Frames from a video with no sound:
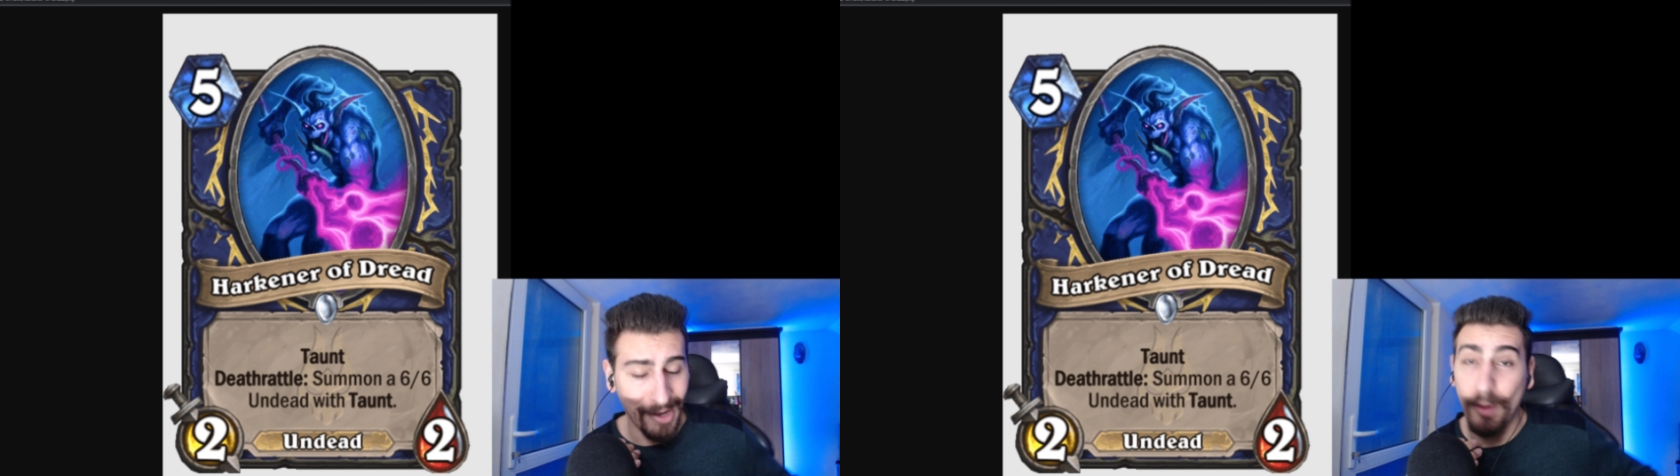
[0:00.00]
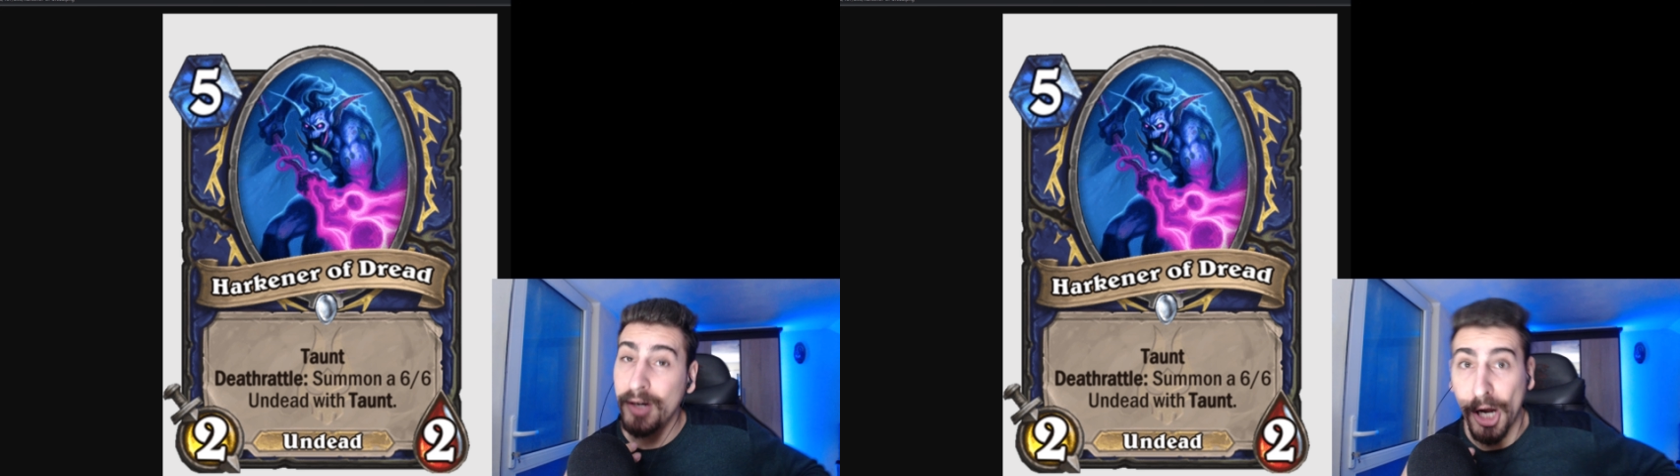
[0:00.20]

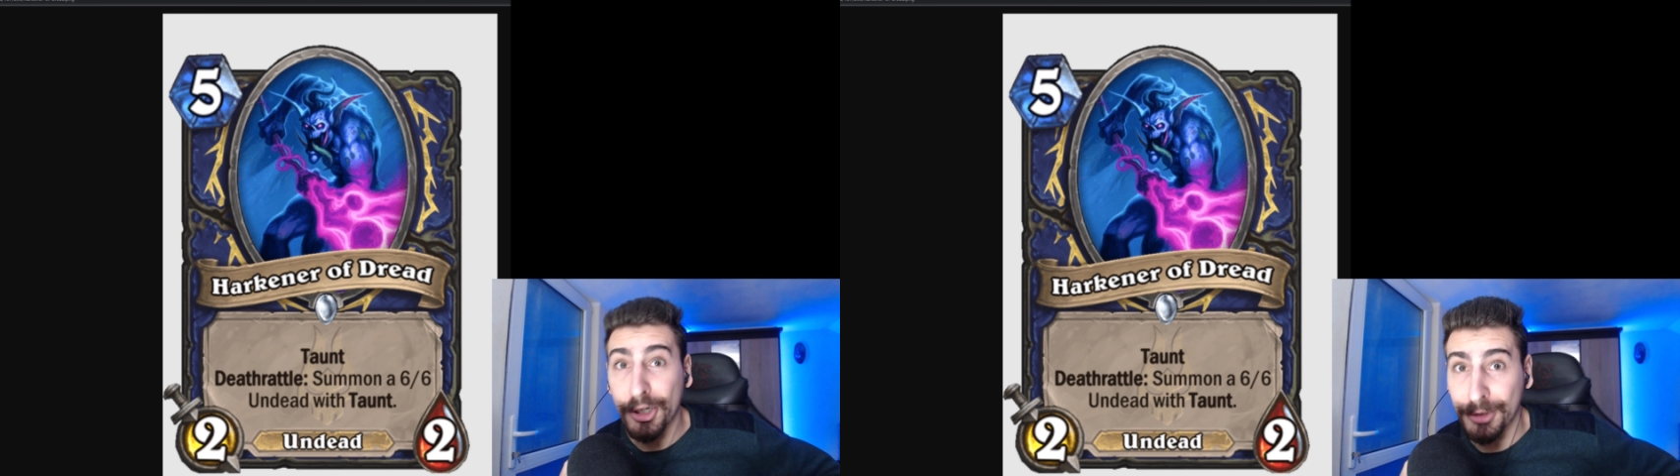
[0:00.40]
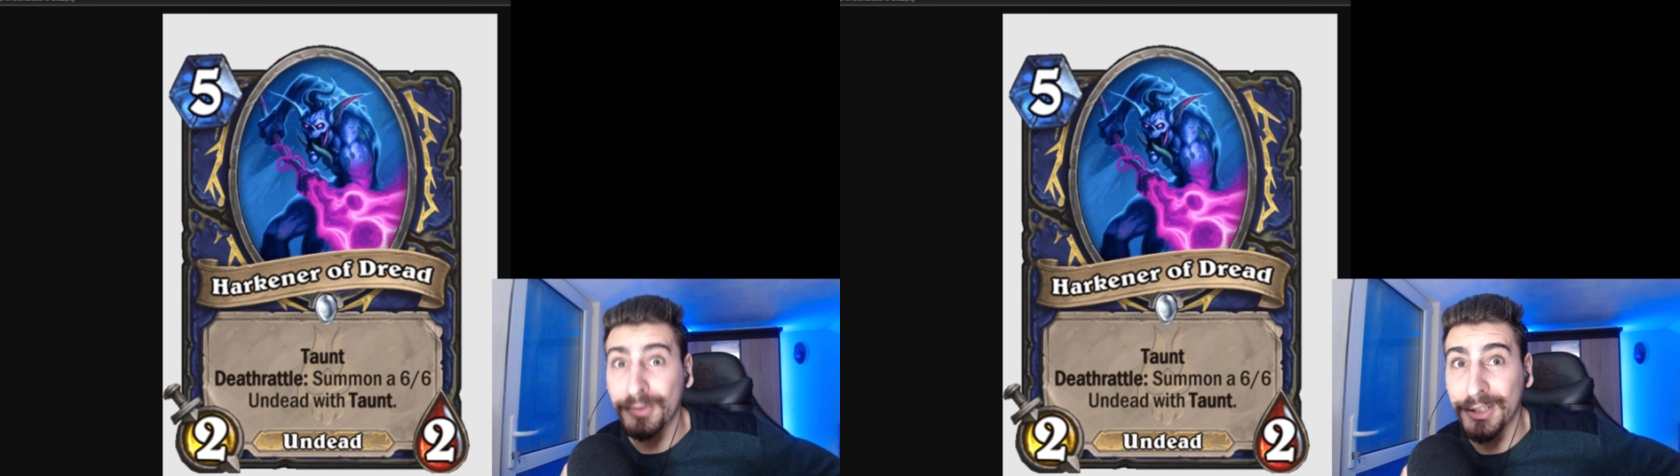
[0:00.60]
On
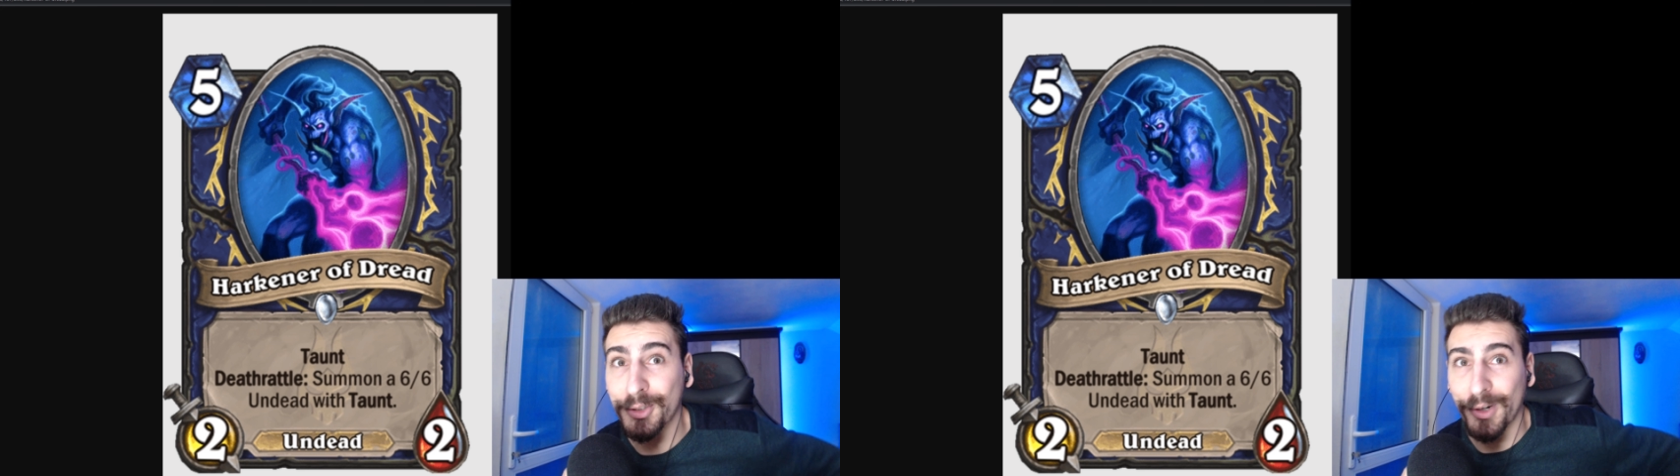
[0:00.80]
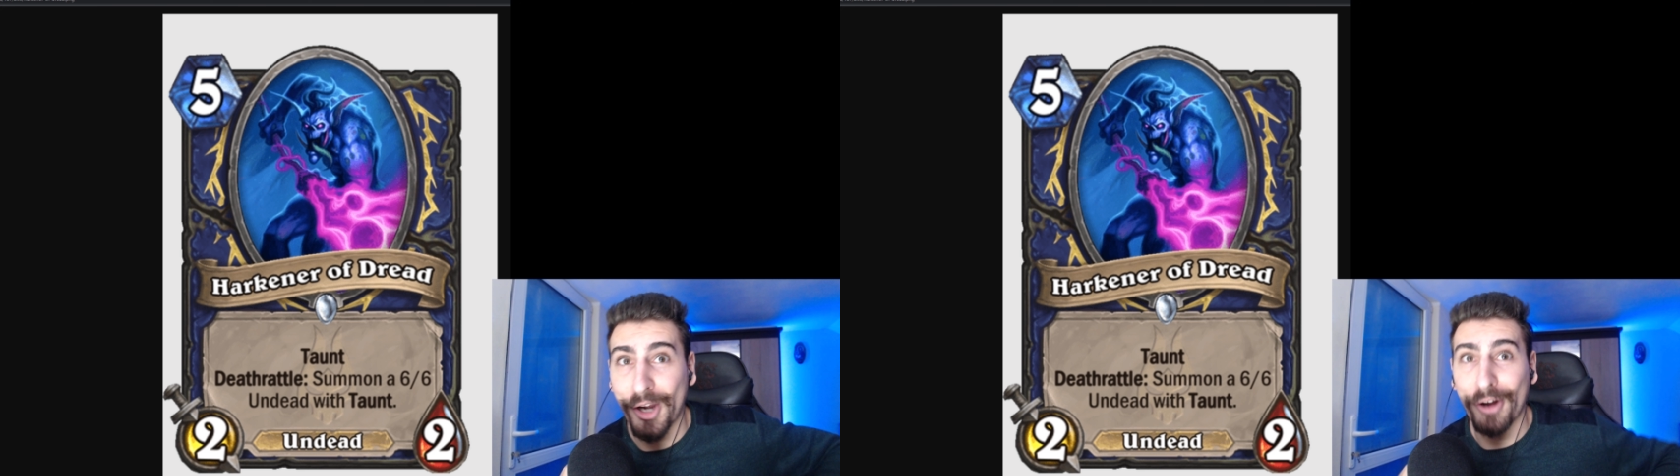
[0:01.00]
Hearthstone on
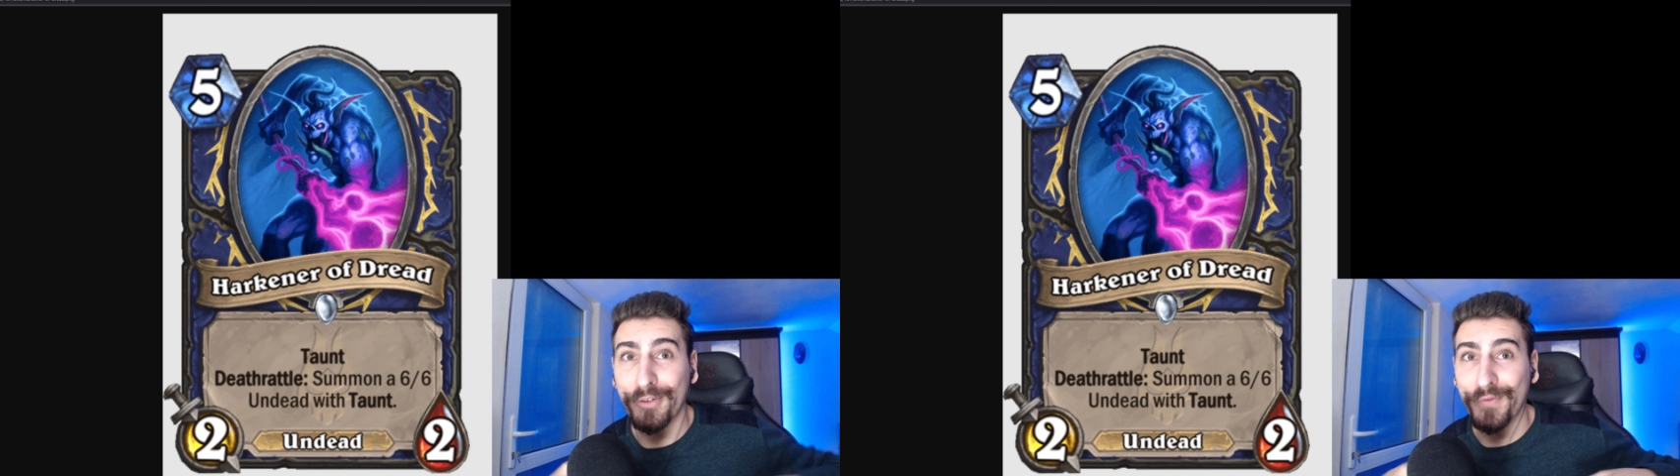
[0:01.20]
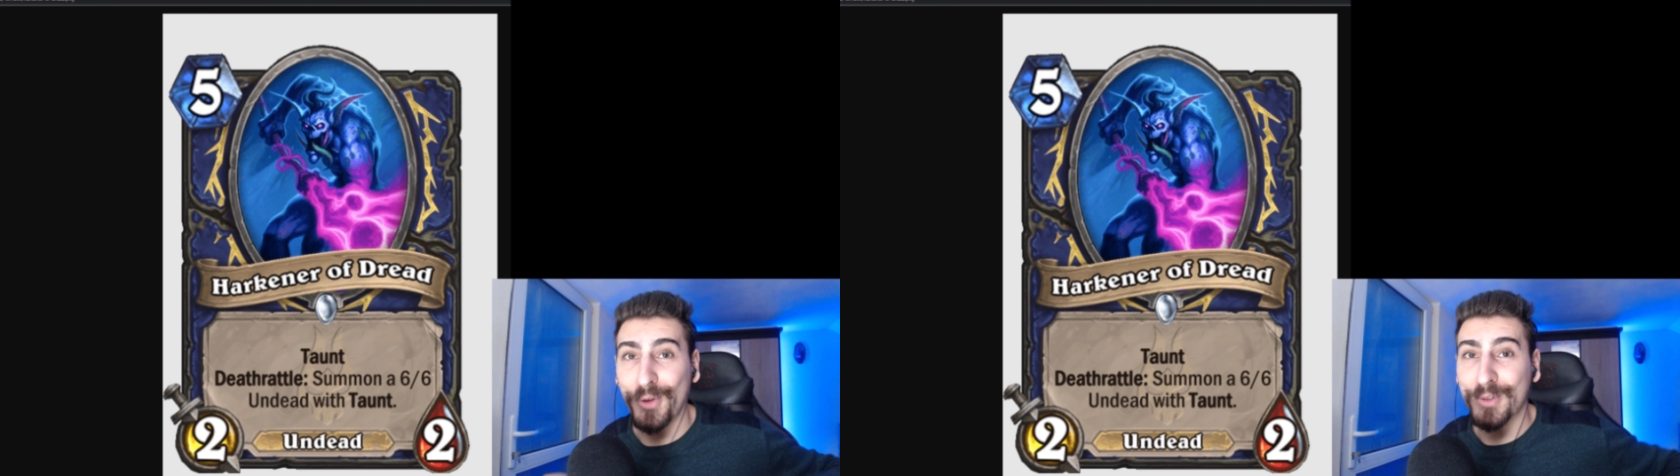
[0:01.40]
Discord got
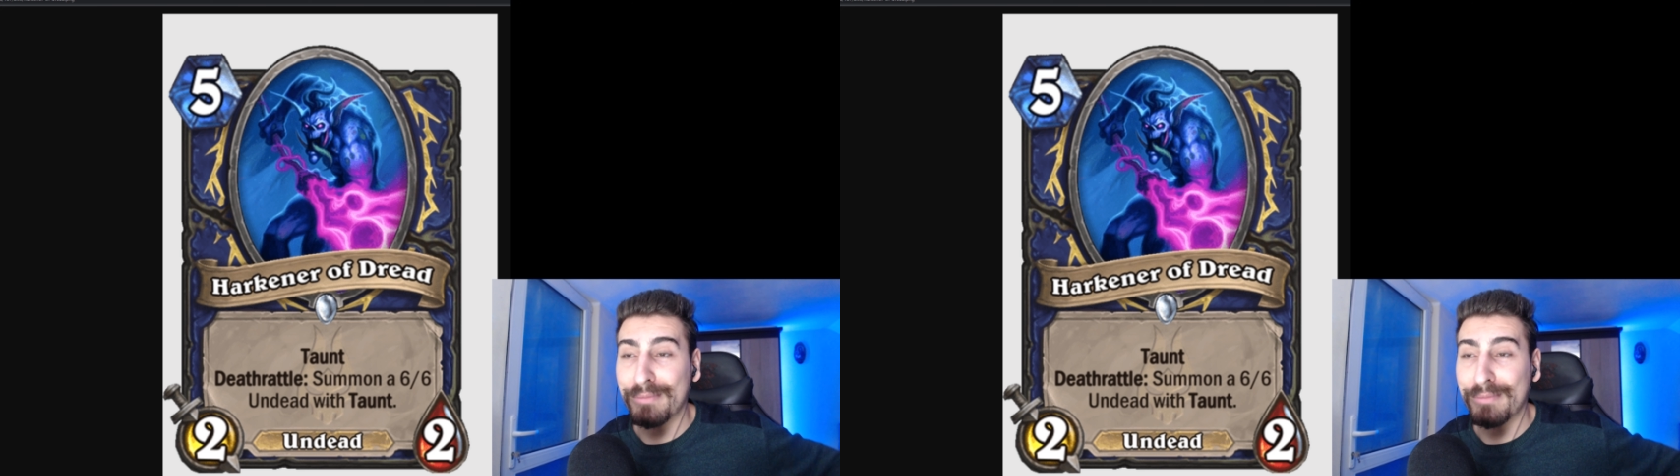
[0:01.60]
confused